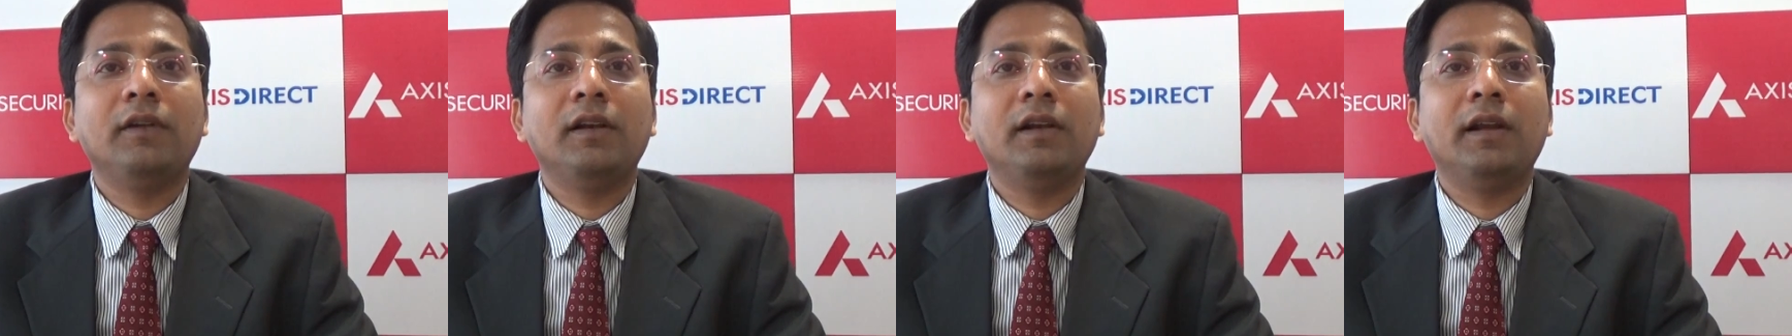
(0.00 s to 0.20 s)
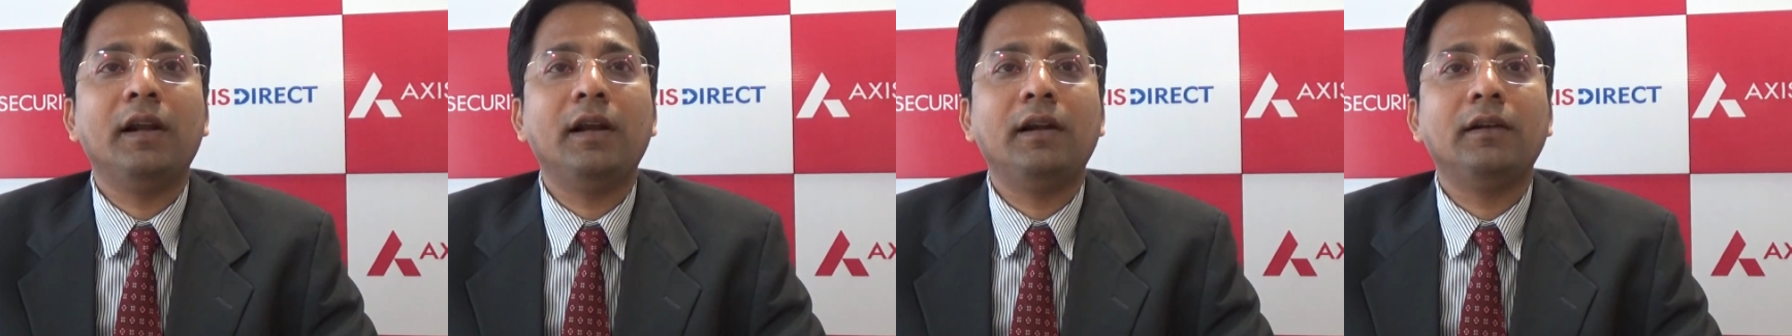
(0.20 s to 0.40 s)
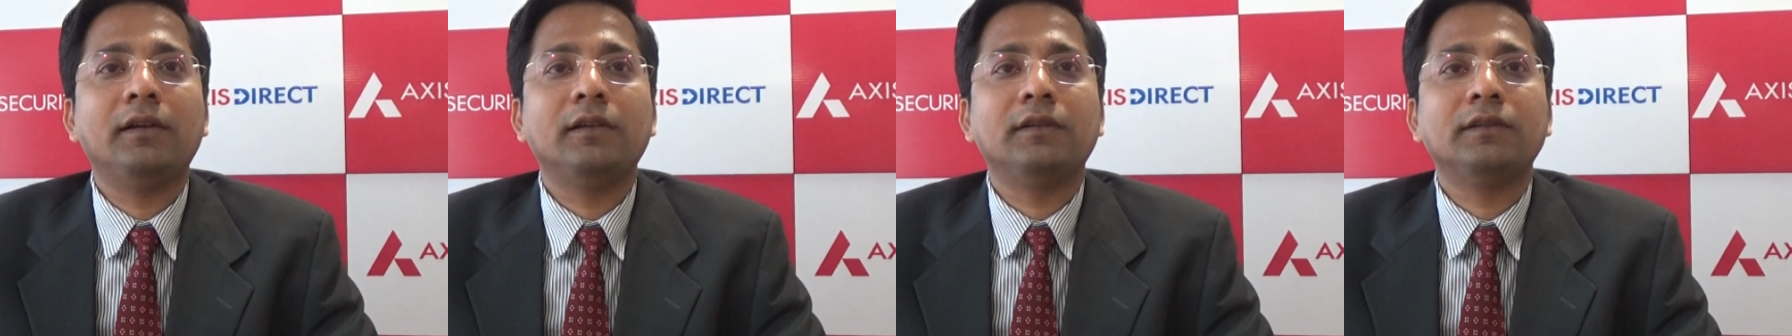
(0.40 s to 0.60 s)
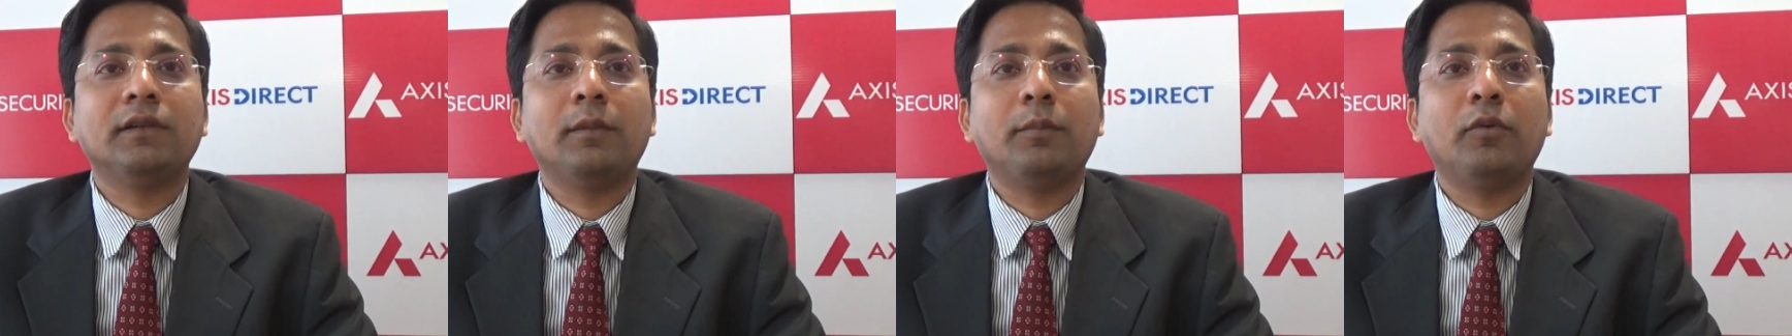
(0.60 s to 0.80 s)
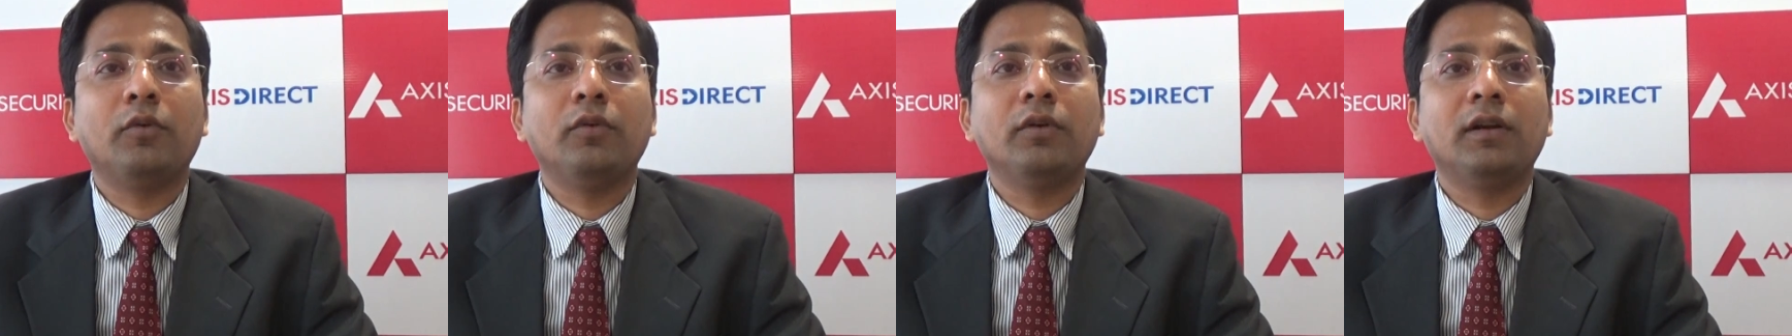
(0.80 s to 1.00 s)
we'll get
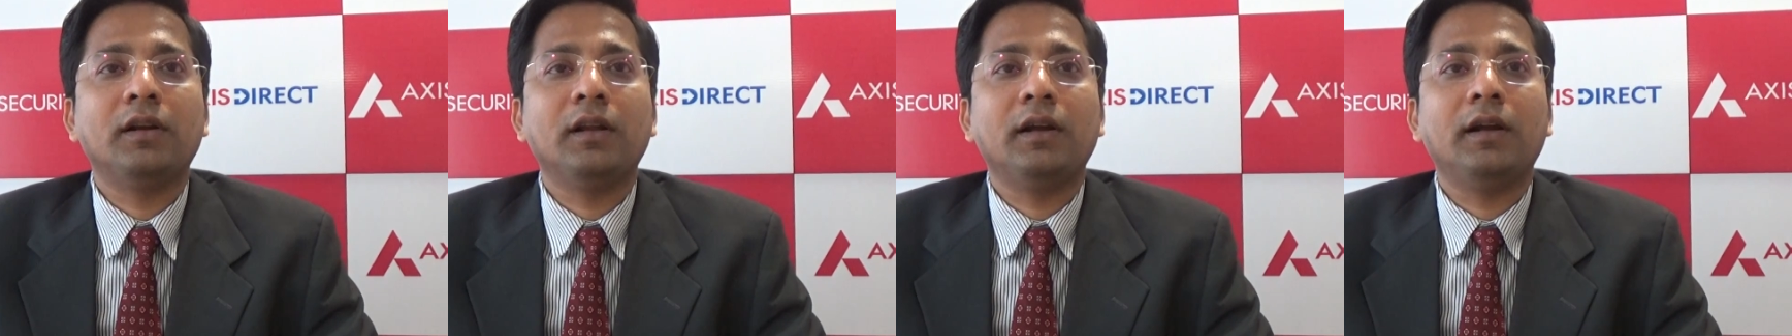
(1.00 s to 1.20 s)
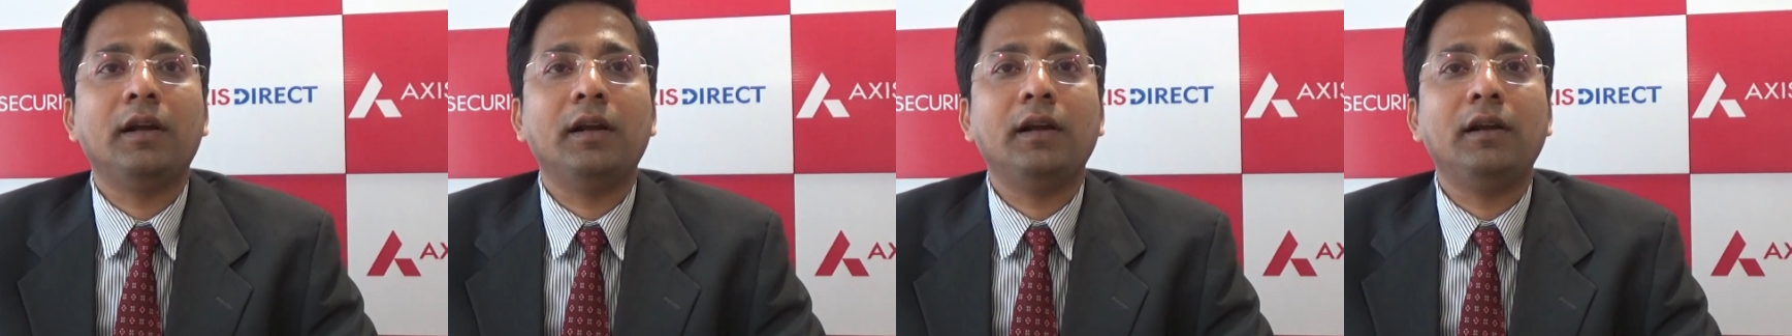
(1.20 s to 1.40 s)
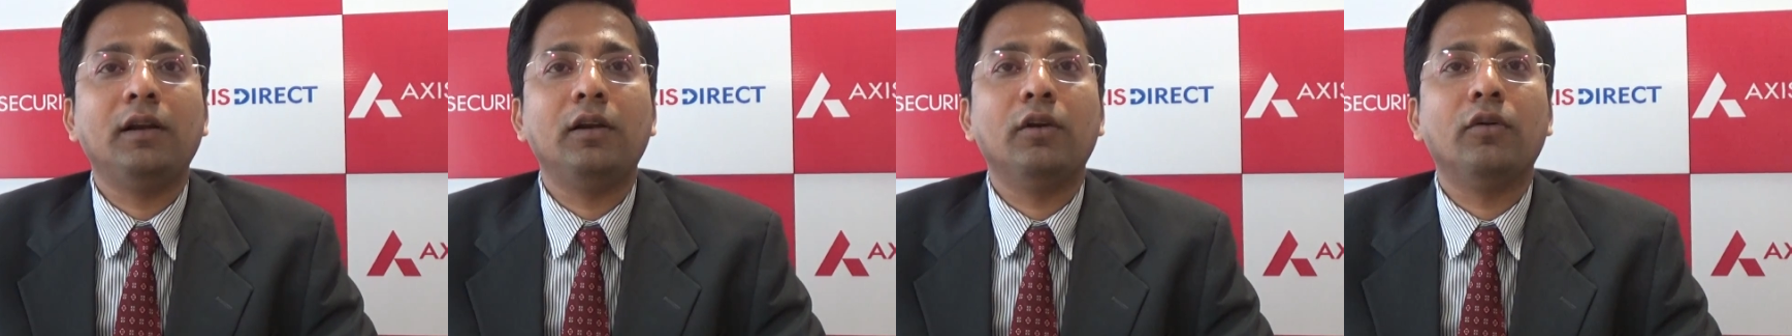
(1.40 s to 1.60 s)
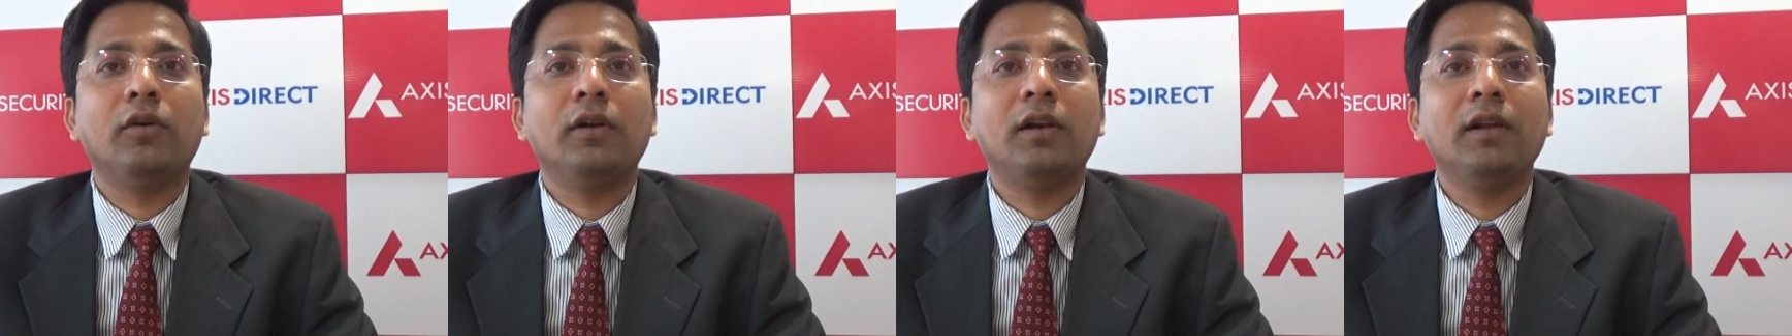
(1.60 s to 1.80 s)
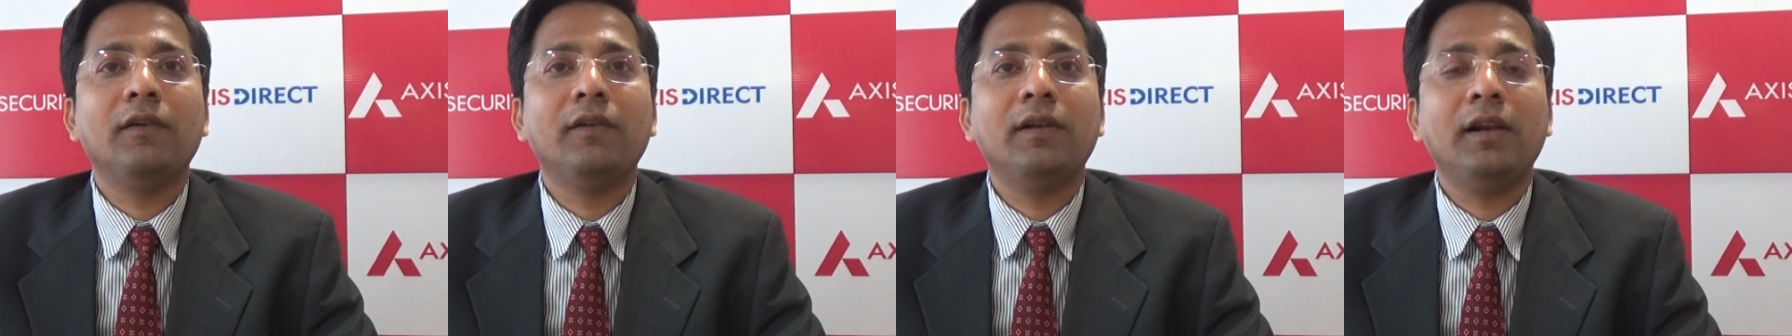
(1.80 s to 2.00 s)
support at
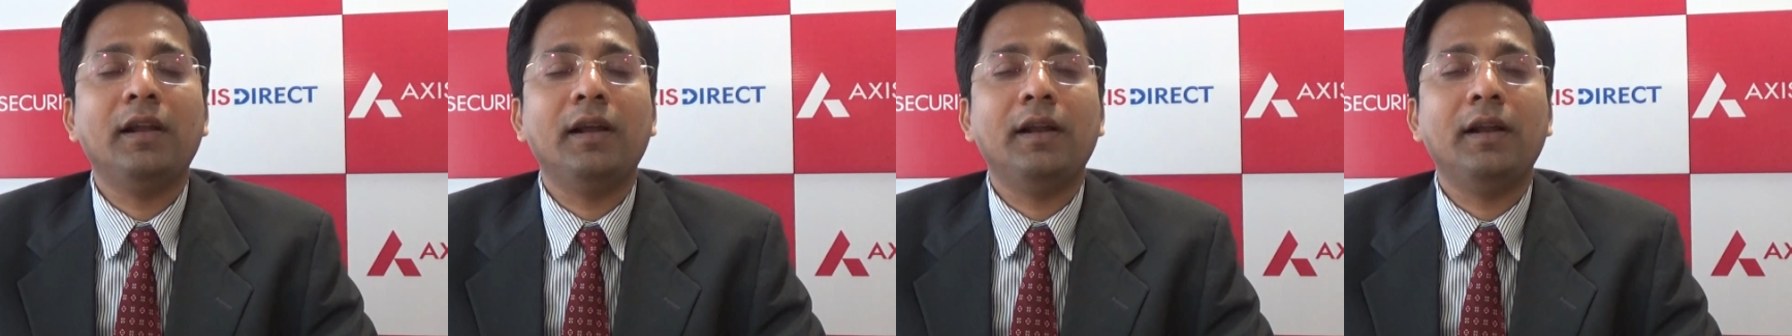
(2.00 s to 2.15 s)
lower level